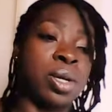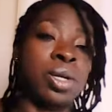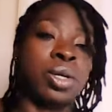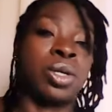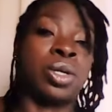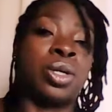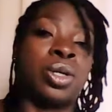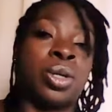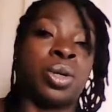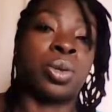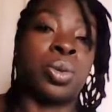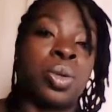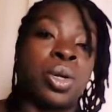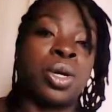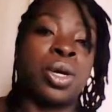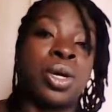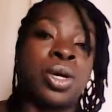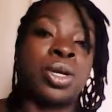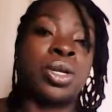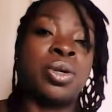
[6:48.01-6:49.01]

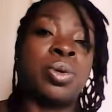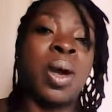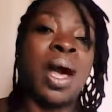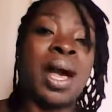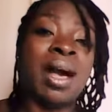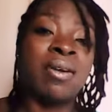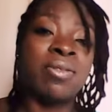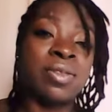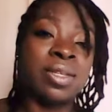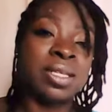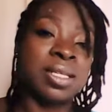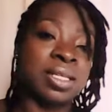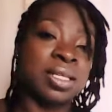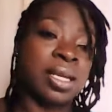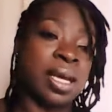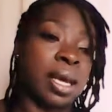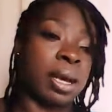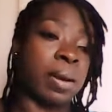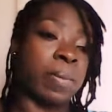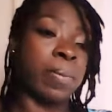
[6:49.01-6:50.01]
You have to
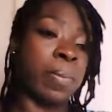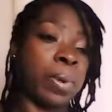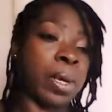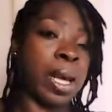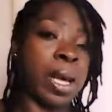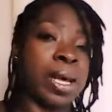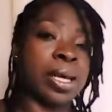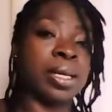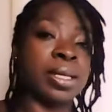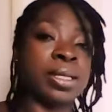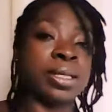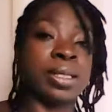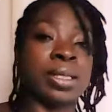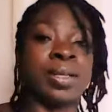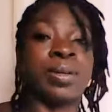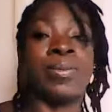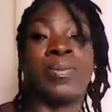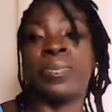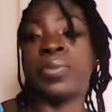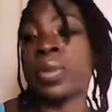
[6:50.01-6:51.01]
stay up, guys.
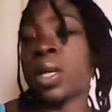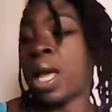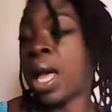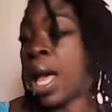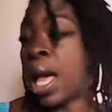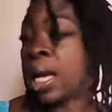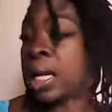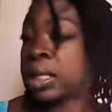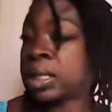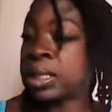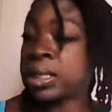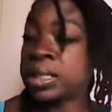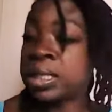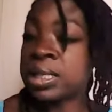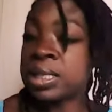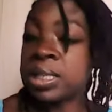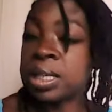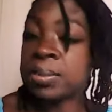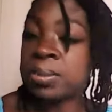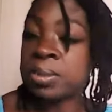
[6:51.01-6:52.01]
And this
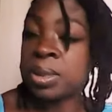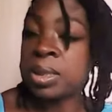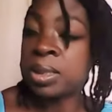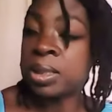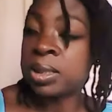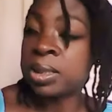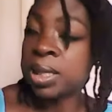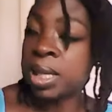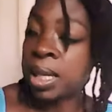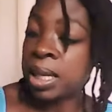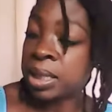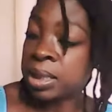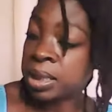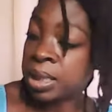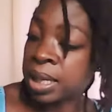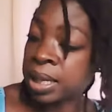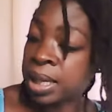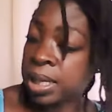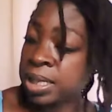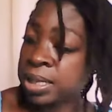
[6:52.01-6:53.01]
is something that,
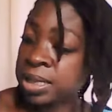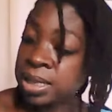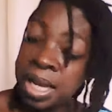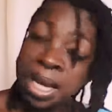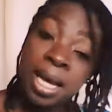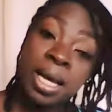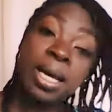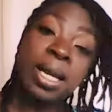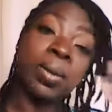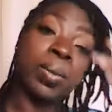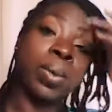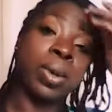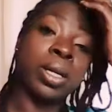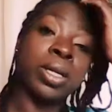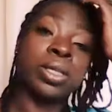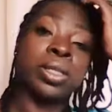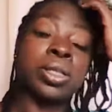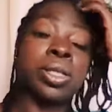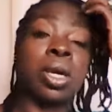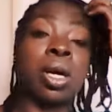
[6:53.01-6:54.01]
like I said, I wanted
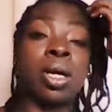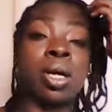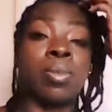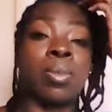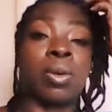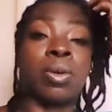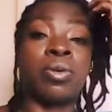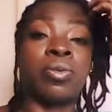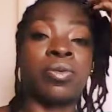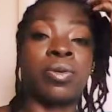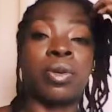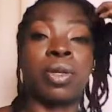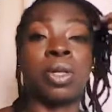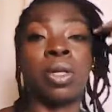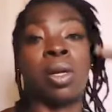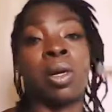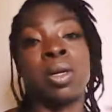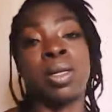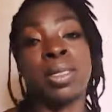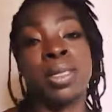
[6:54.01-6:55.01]
to talk about for a
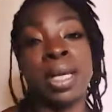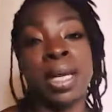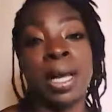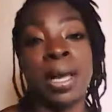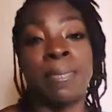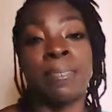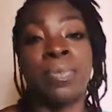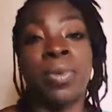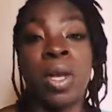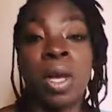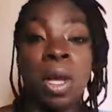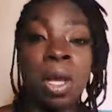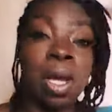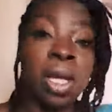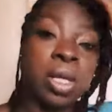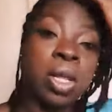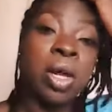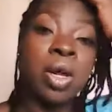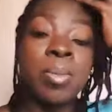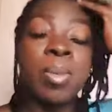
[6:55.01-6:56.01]
long time. A
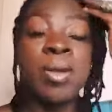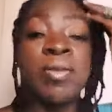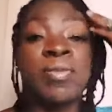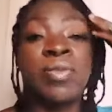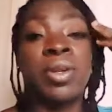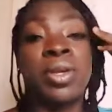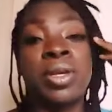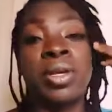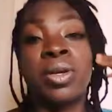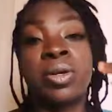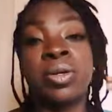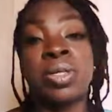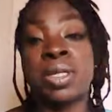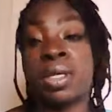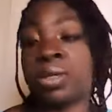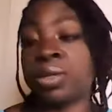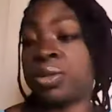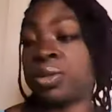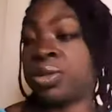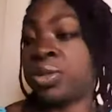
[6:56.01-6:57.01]
lot of my videos are
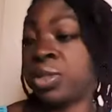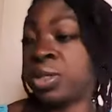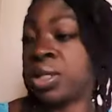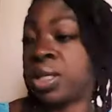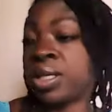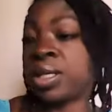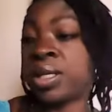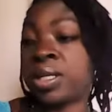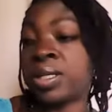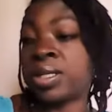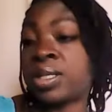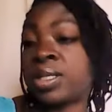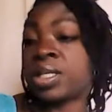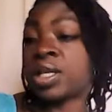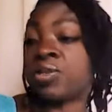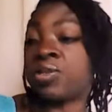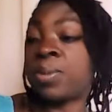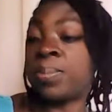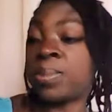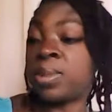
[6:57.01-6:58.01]
usually
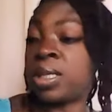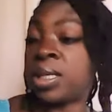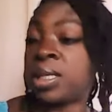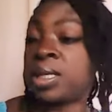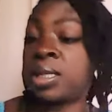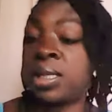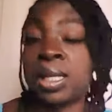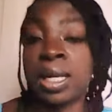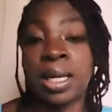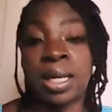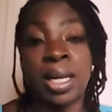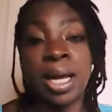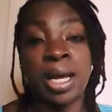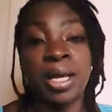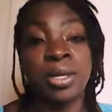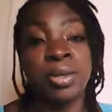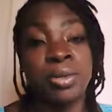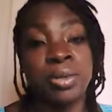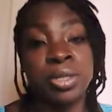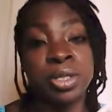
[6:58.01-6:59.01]
scripted. Like,
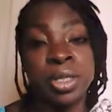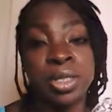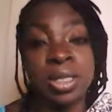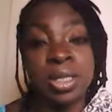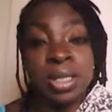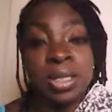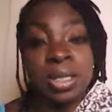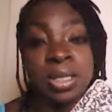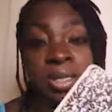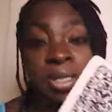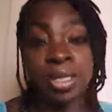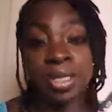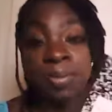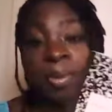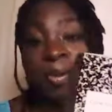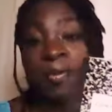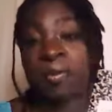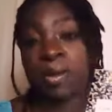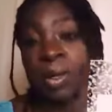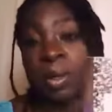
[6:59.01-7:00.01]
this is
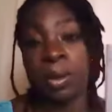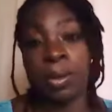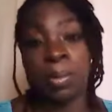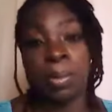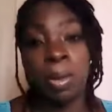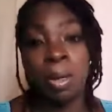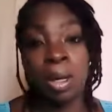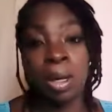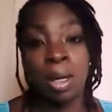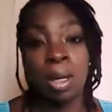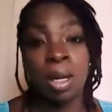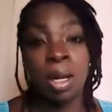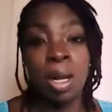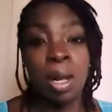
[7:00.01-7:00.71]
my video book.